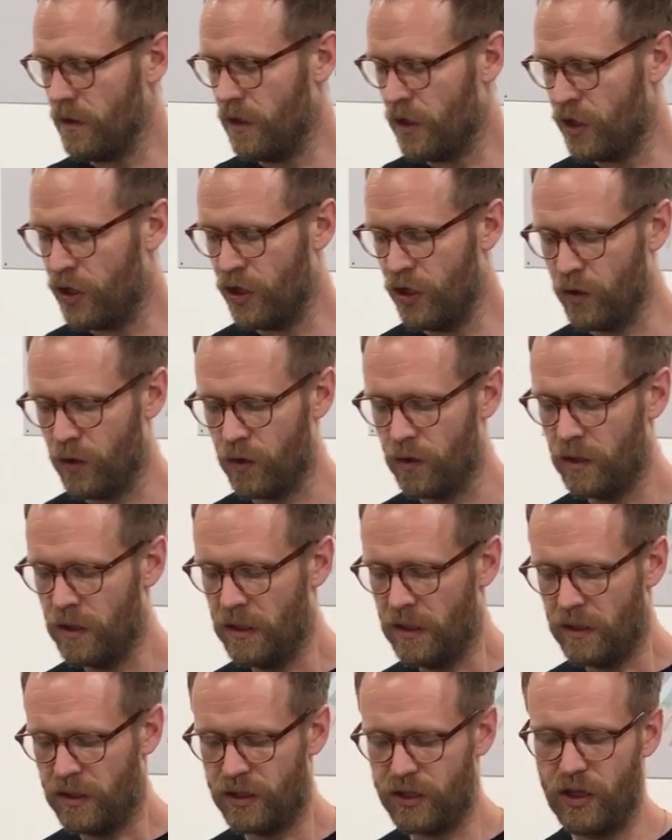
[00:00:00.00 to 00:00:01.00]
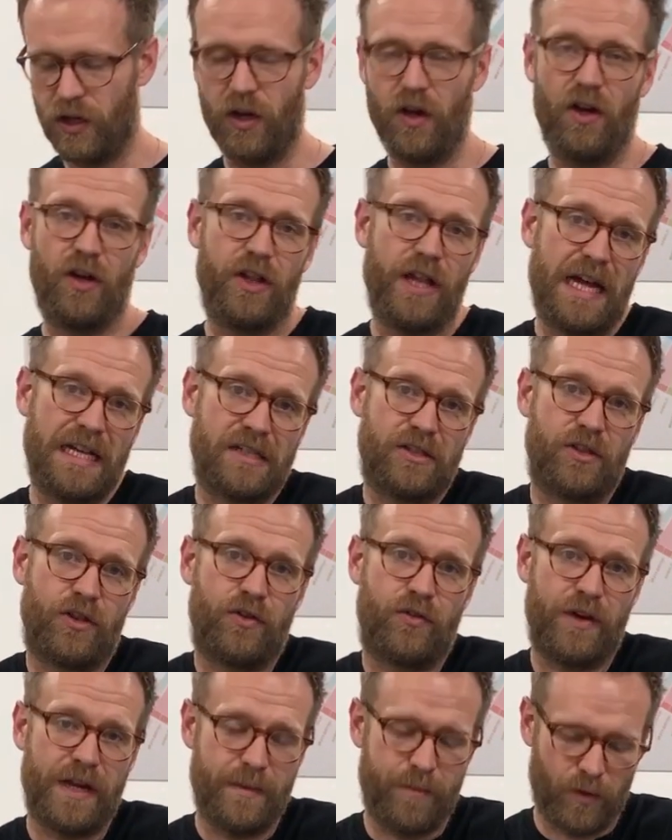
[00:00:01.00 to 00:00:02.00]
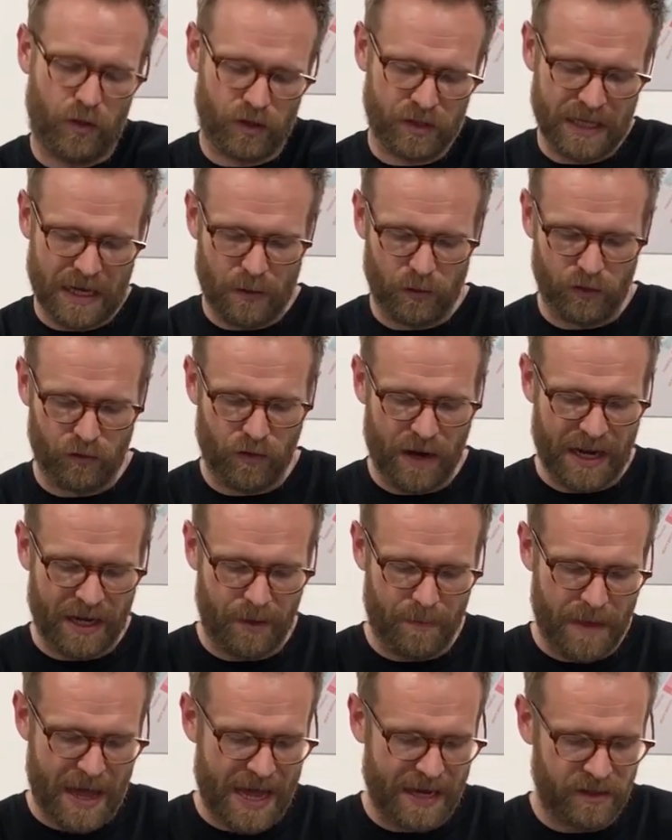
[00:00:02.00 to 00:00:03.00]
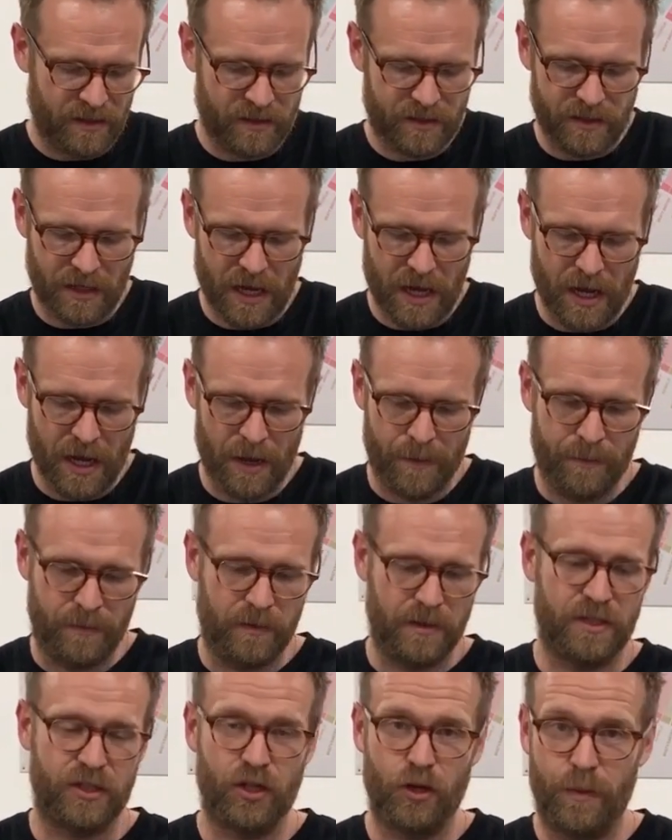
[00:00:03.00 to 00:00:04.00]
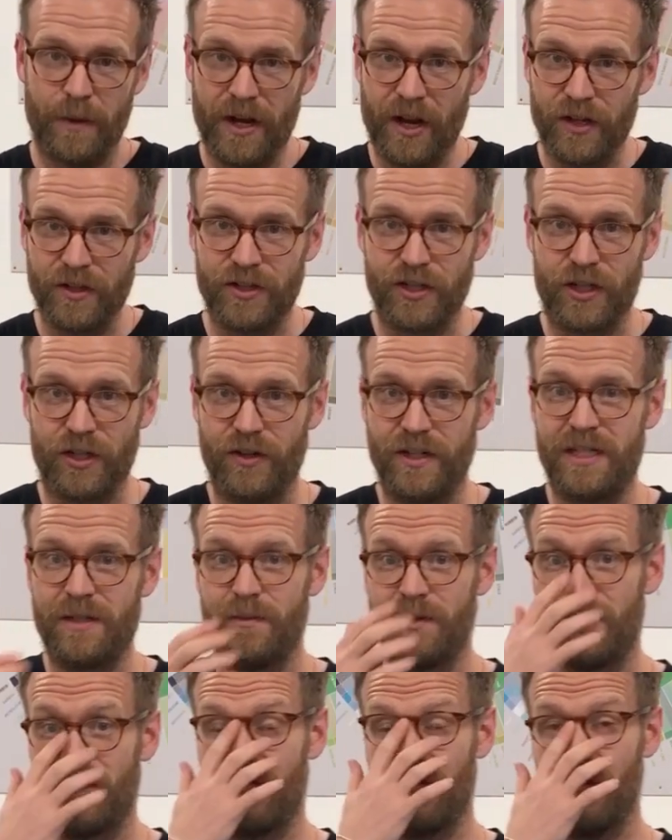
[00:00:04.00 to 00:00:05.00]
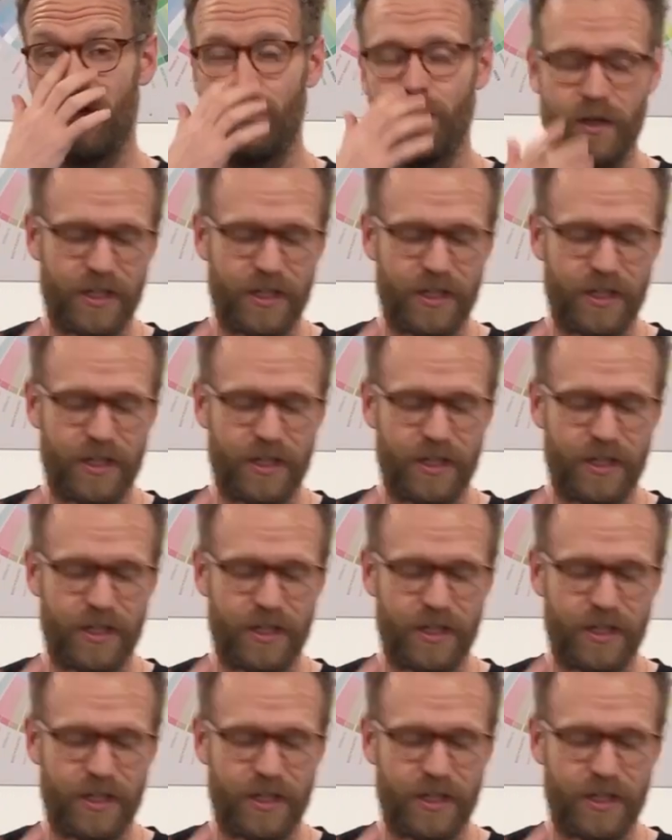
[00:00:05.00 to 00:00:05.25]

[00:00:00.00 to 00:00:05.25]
Cool. So that's the 3 books I would recommend. It's coming on to Christmas soon,